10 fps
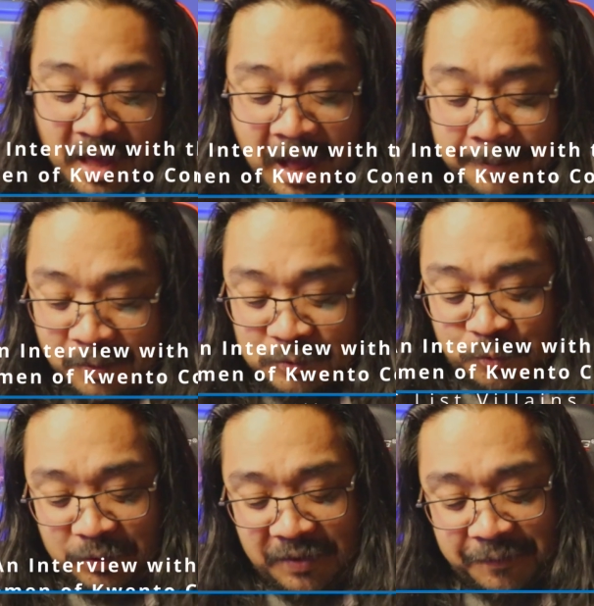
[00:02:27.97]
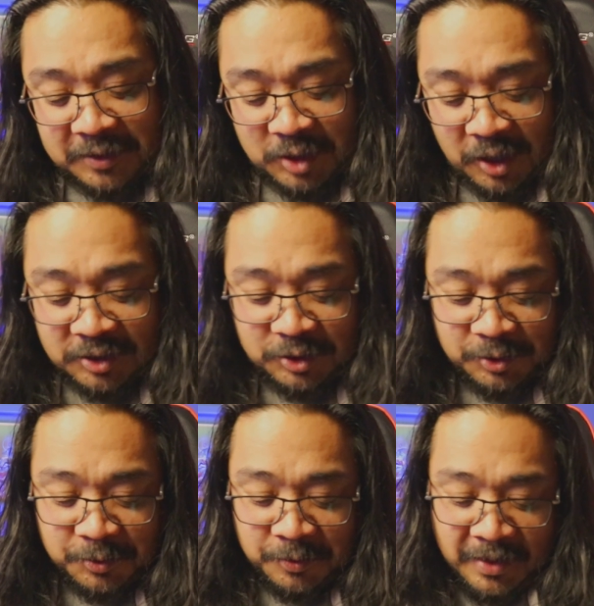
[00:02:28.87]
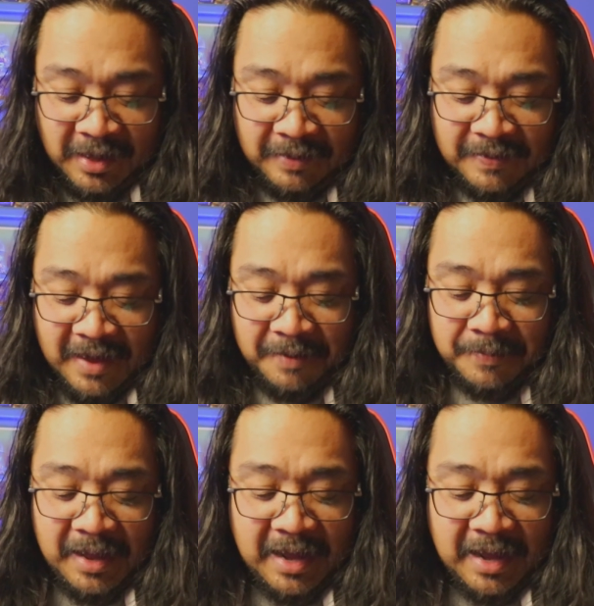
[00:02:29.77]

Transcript: It was really fun talking to them